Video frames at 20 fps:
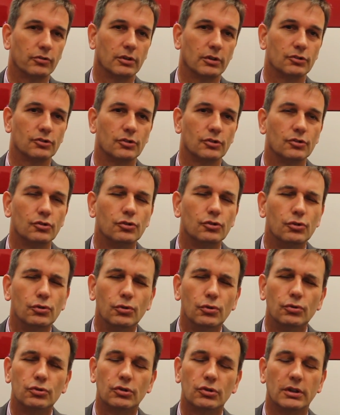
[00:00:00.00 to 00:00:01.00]
is
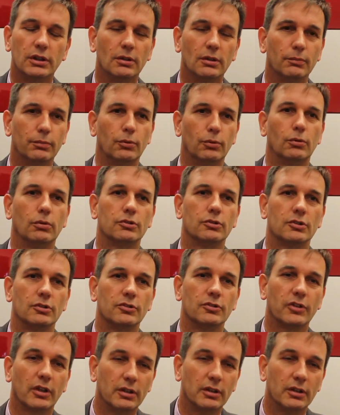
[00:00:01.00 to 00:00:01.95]
hugely important,